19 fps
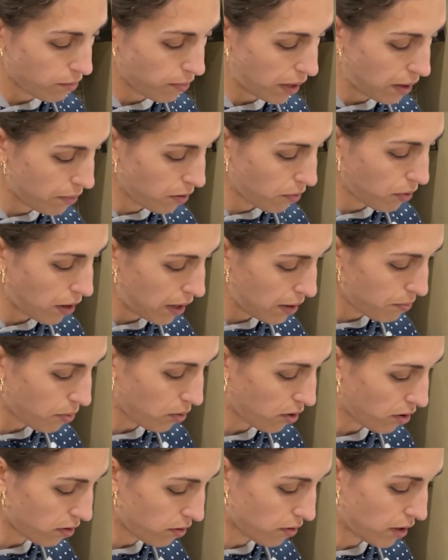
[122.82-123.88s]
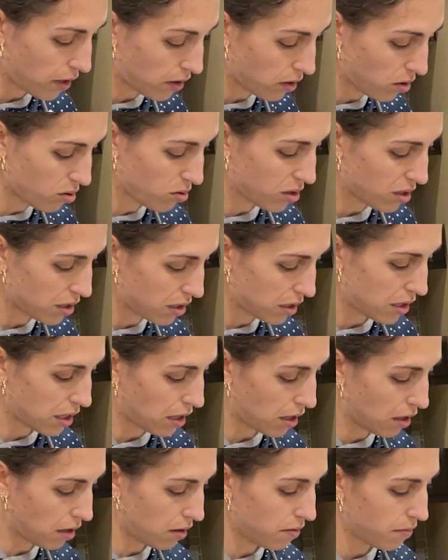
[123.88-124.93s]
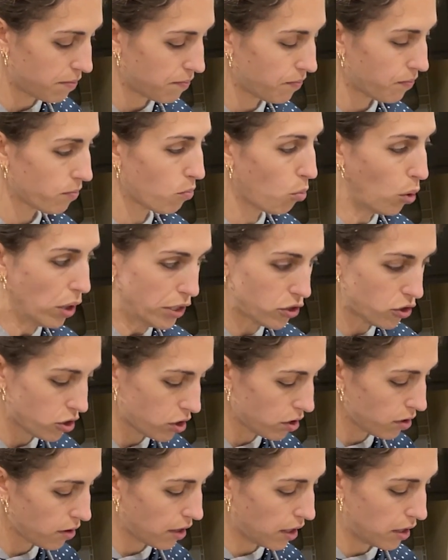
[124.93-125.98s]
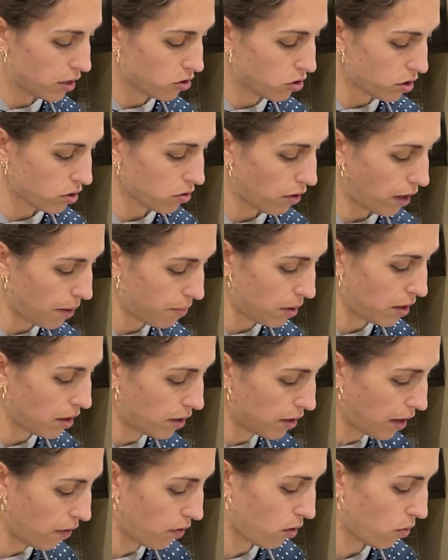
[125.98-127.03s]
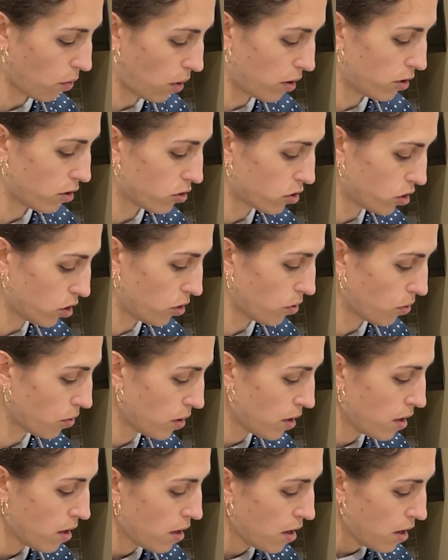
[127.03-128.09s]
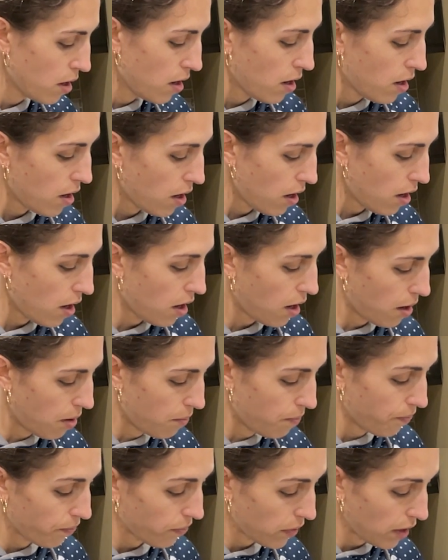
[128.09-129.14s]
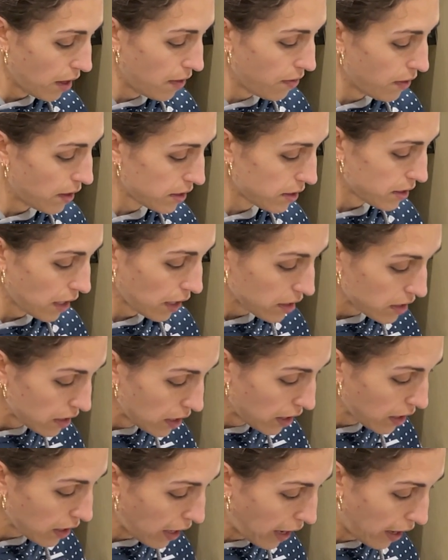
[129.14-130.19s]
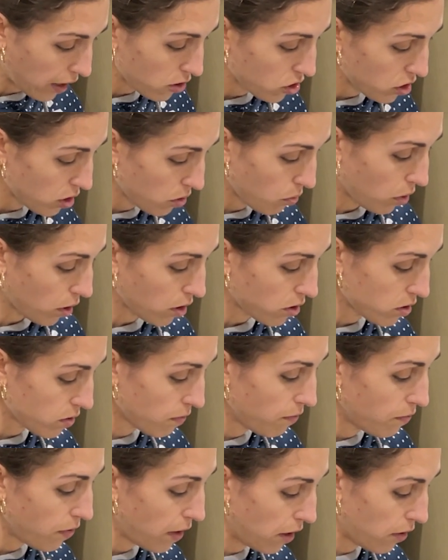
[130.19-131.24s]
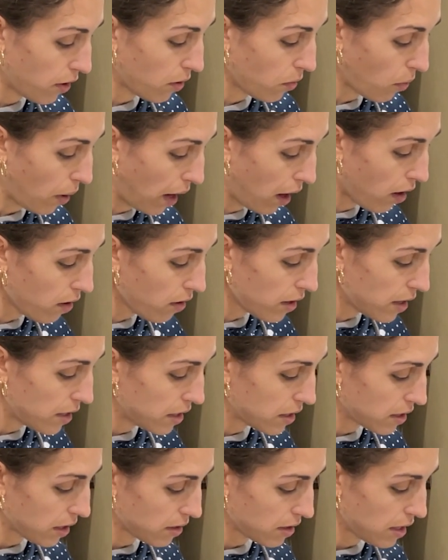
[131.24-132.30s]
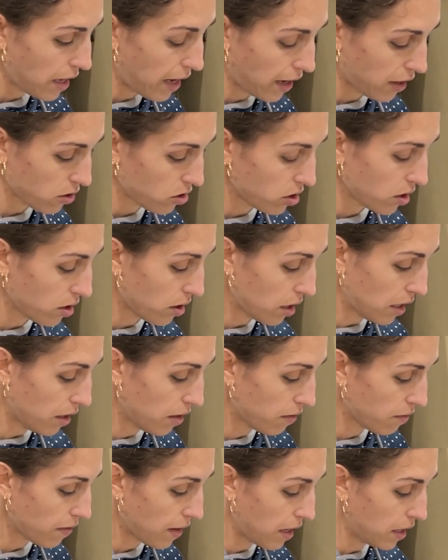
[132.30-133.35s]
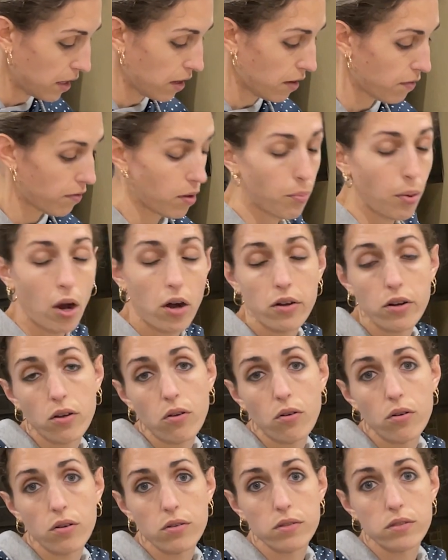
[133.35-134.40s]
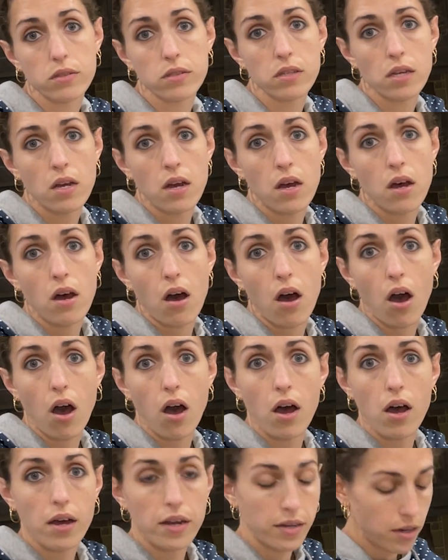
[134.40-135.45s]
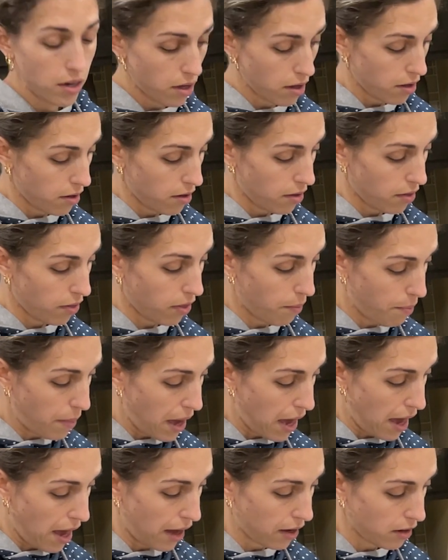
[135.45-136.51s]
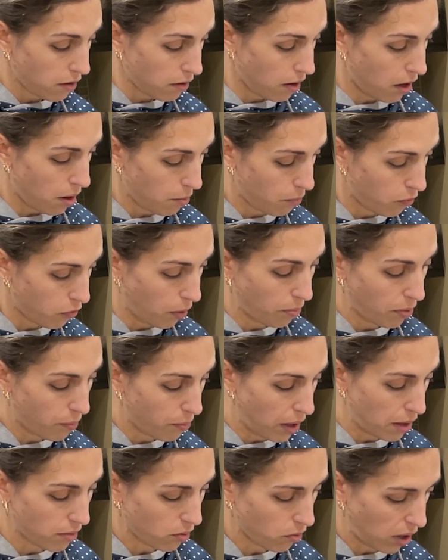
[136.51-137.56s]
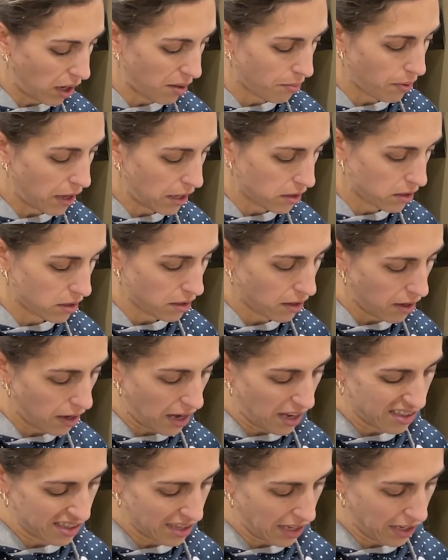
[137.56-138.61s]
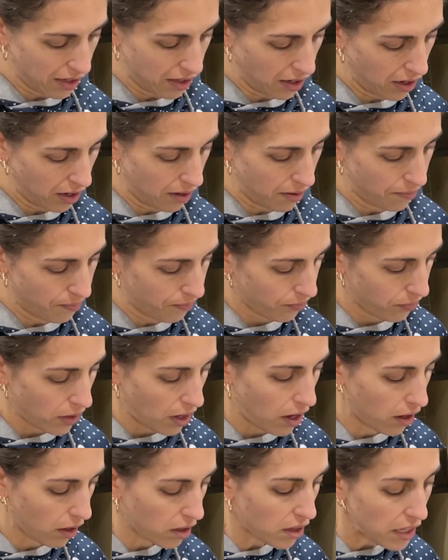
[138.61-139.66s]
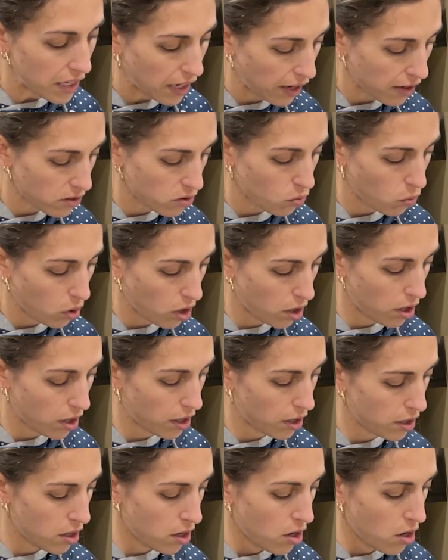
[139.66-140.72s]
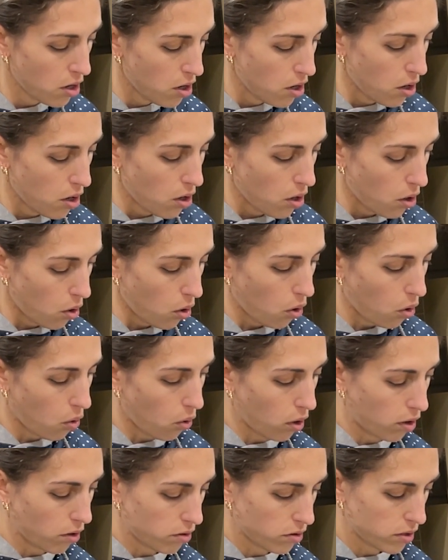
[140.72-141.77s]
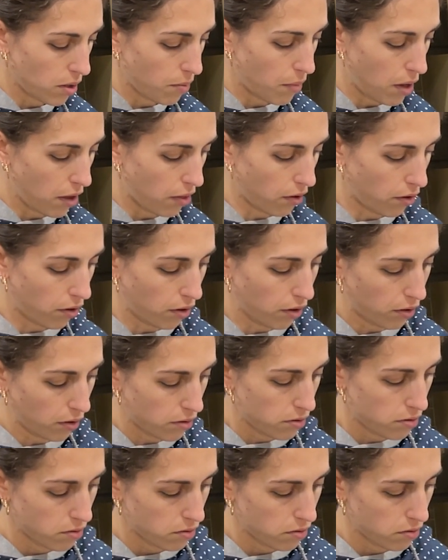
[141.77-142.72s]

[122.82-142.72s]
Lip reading: baby wipe or it loses the moisture, then just grab another one or 2. And this technique actually works very well, and it doesn't actually leave any of the particles on the mat from the baby wipe as like a Kleenex would or some other